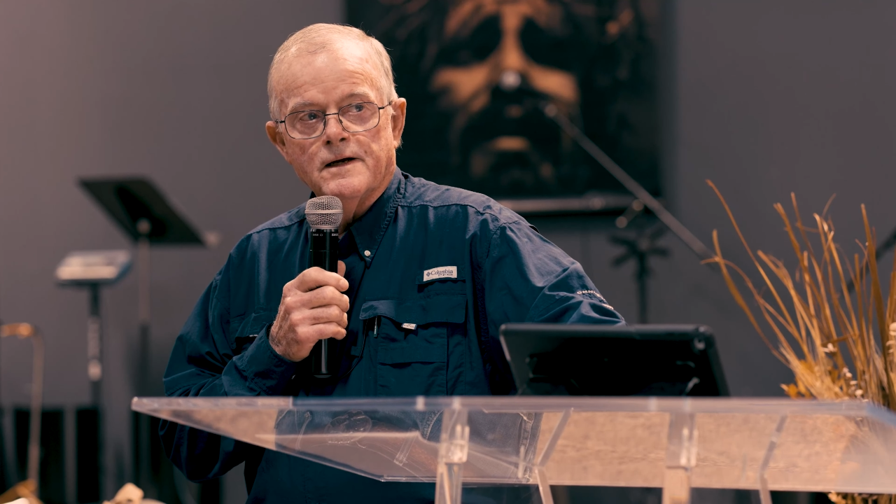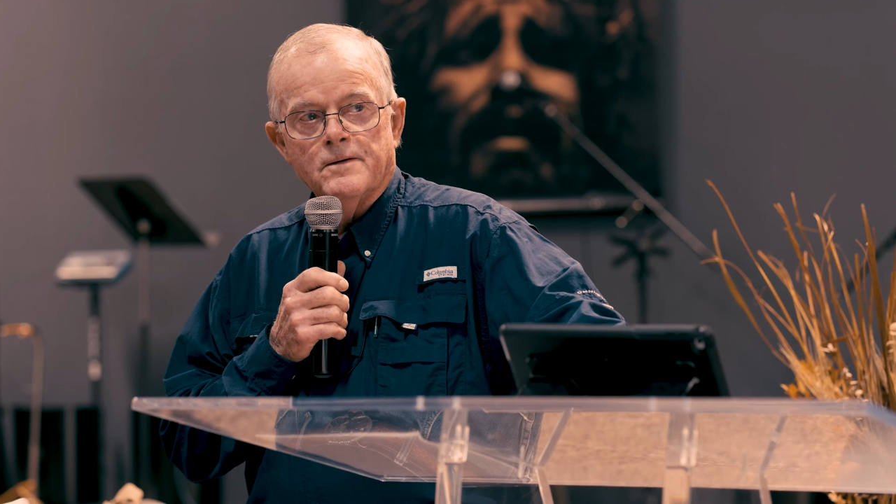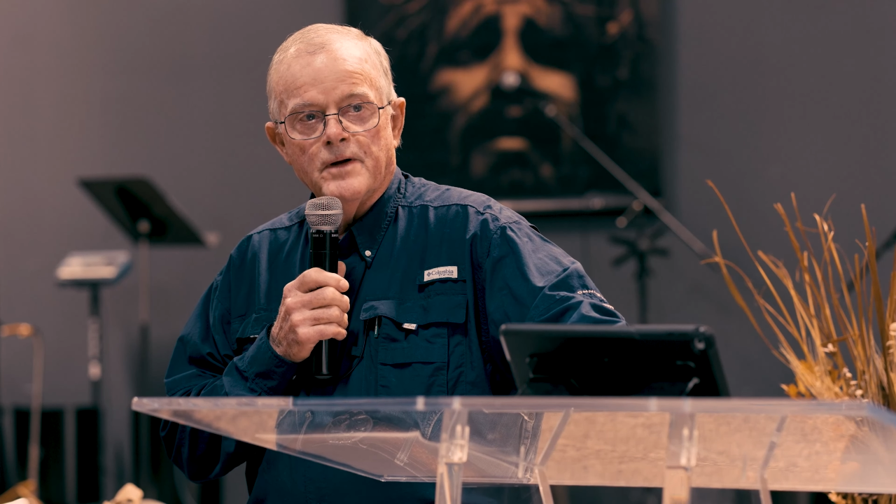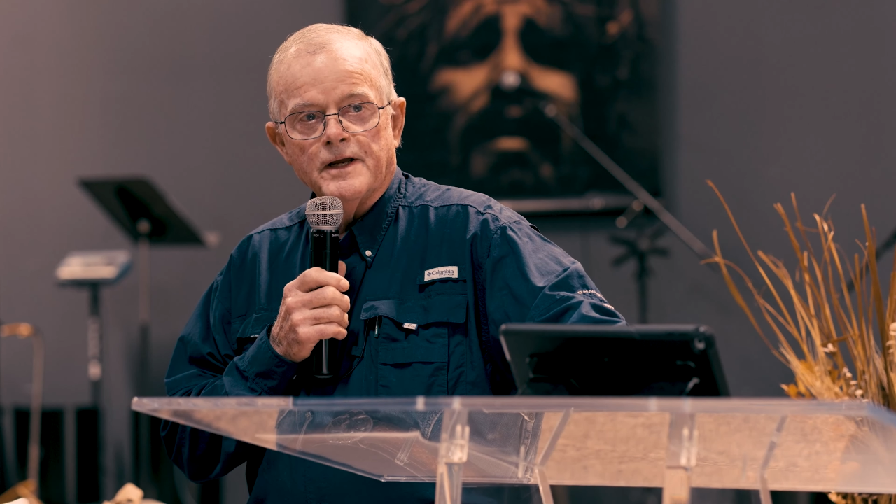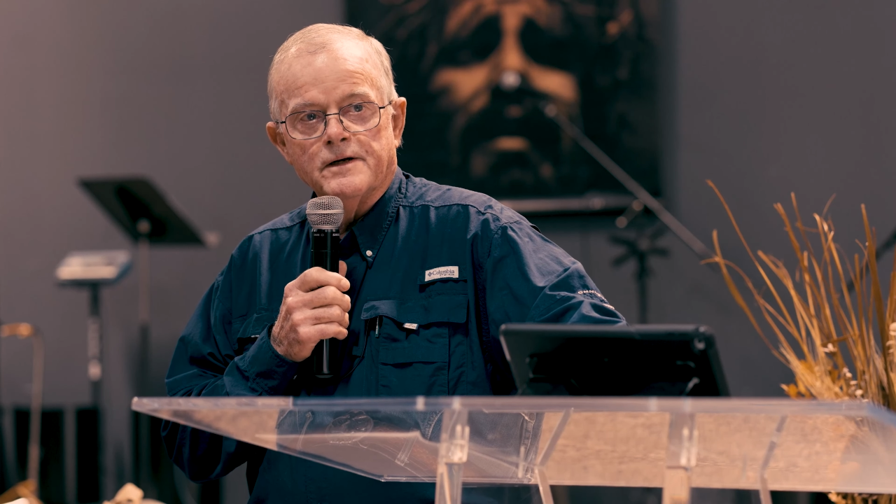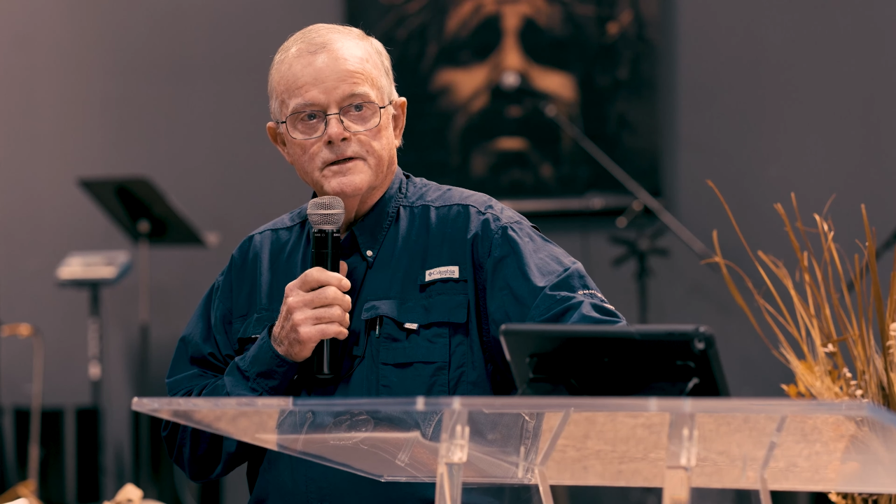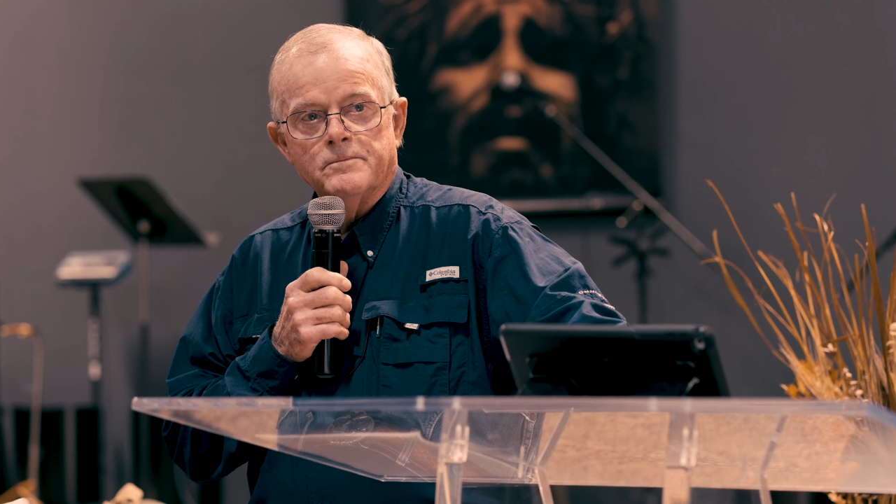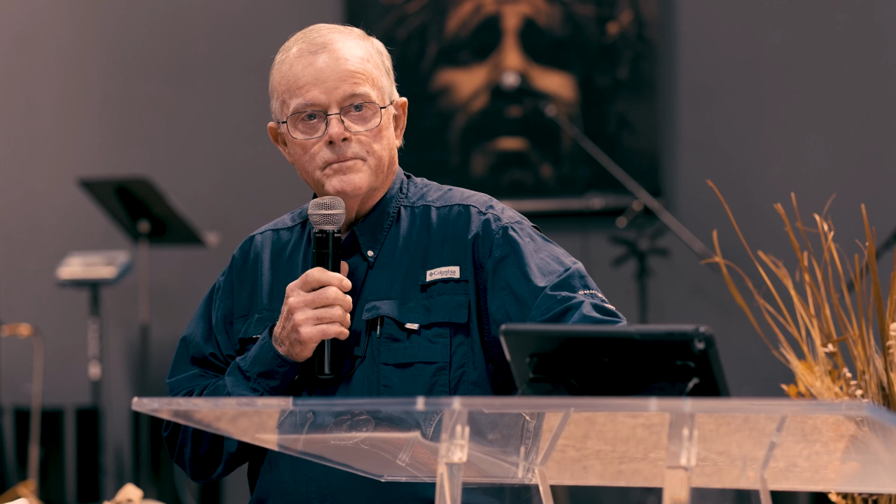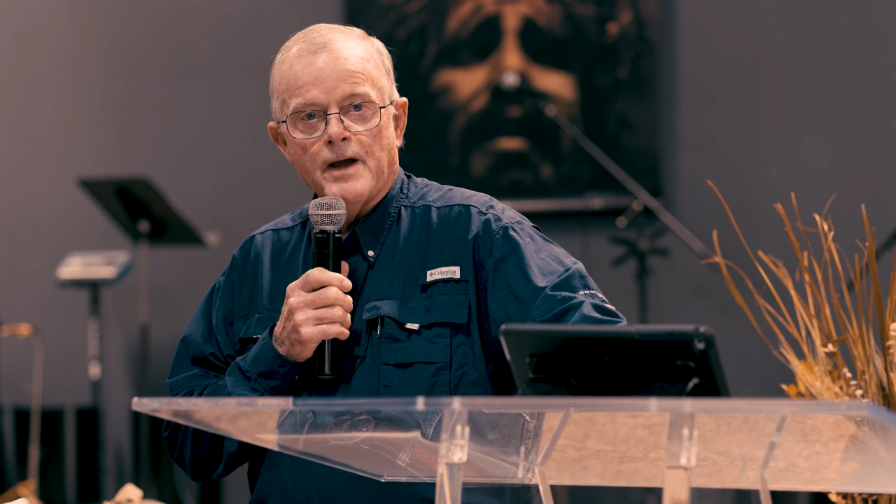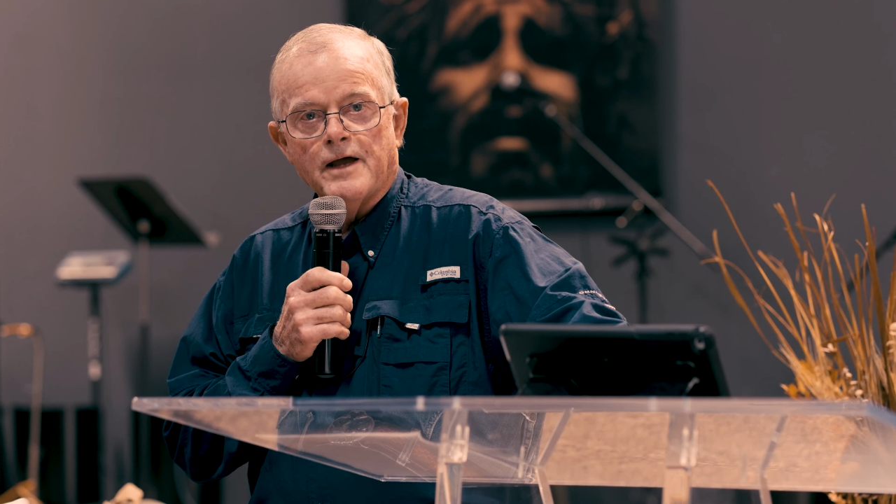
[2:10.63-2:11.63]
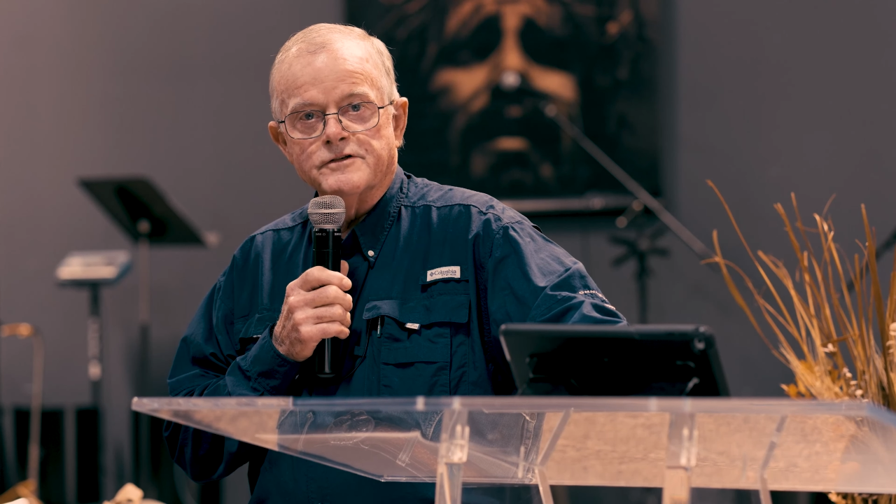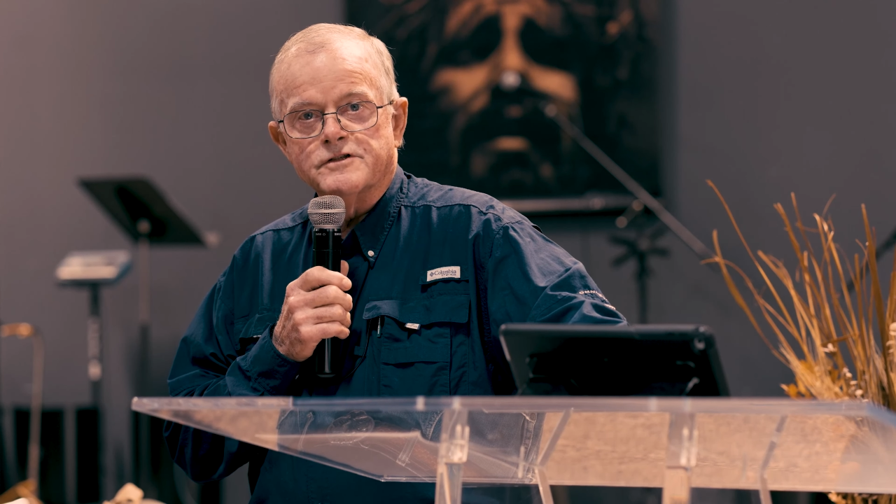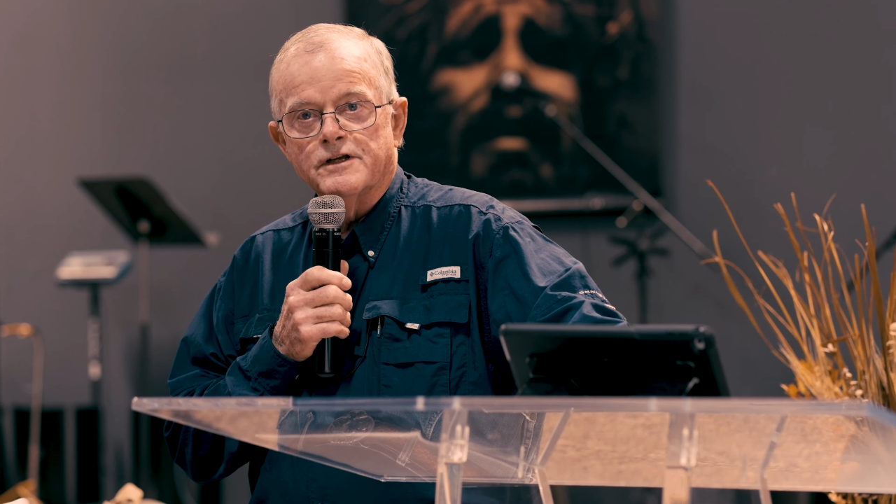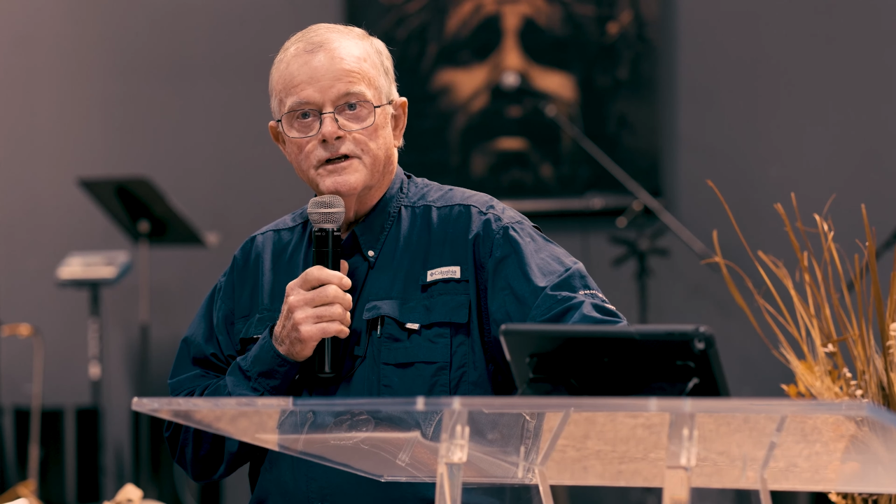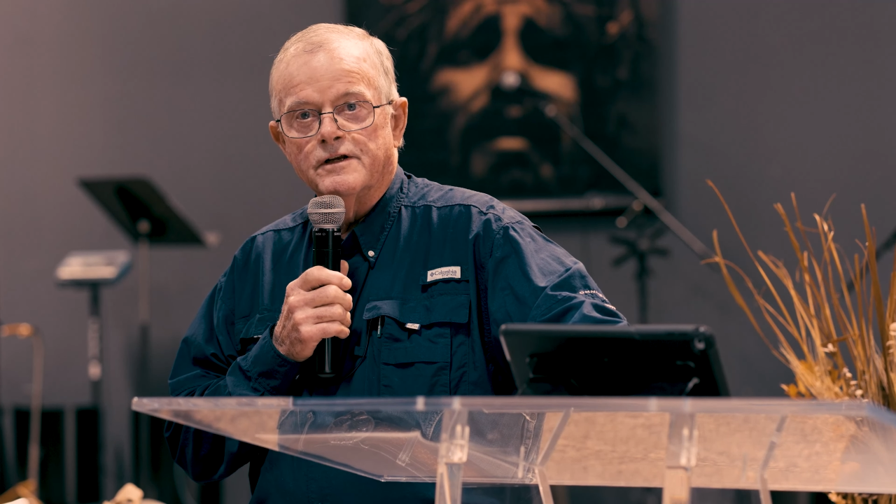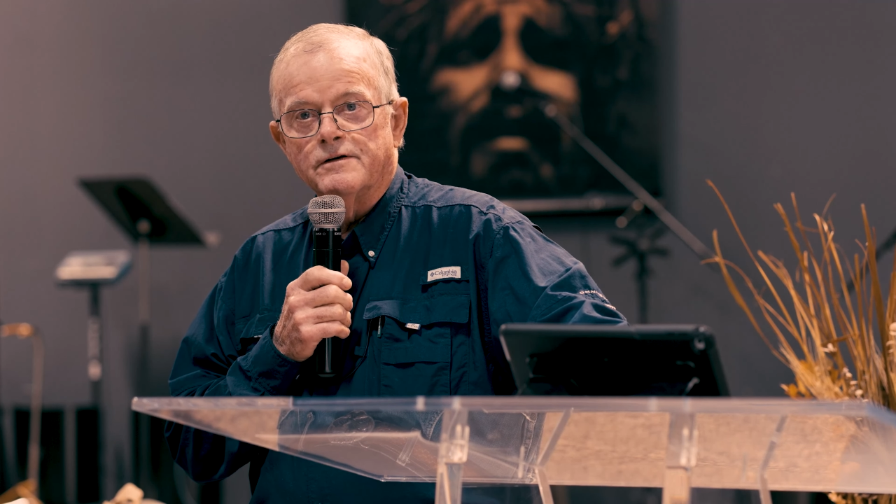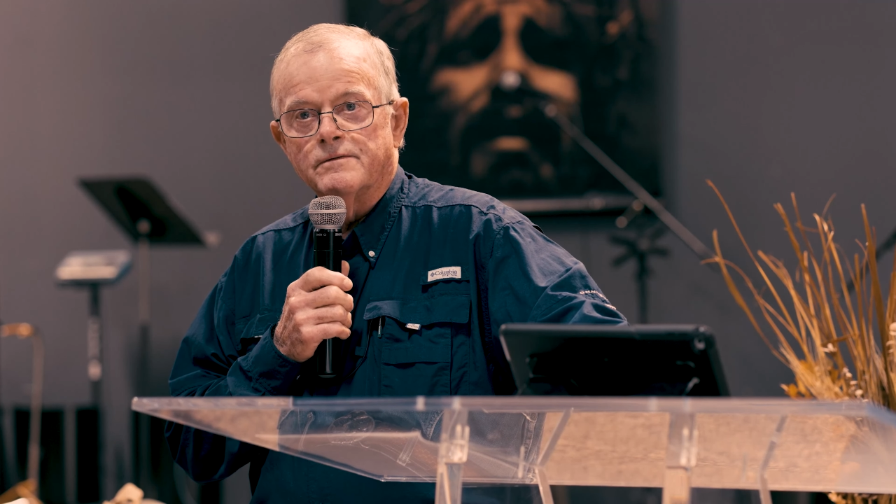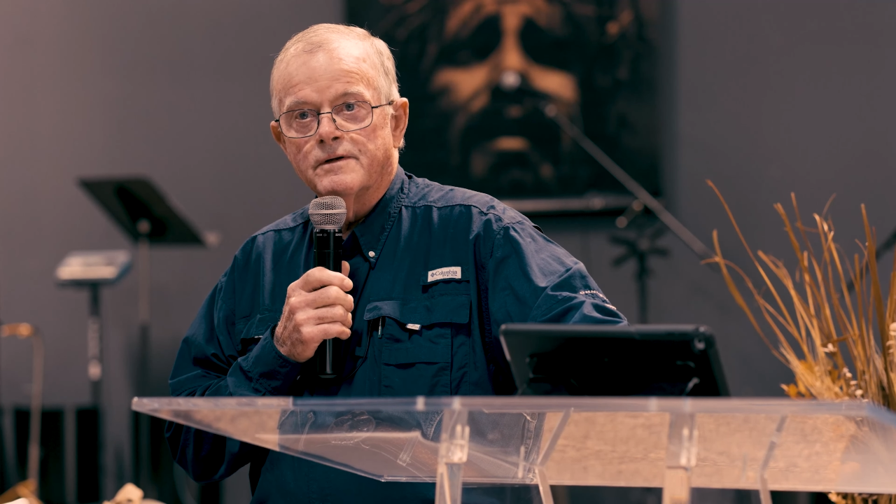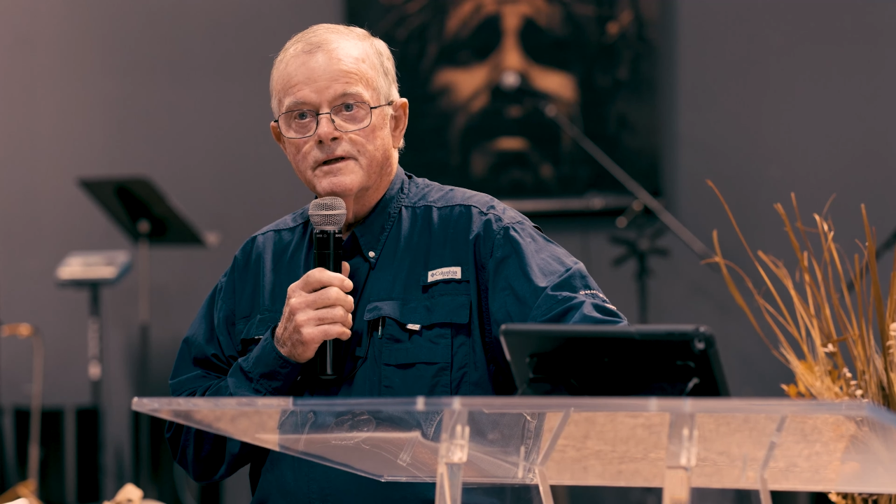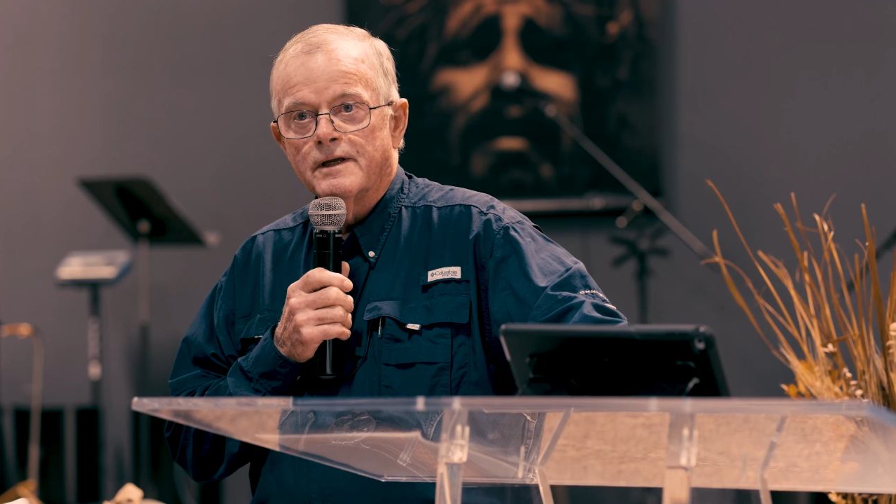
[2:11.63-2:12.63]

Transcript: making a Palestinian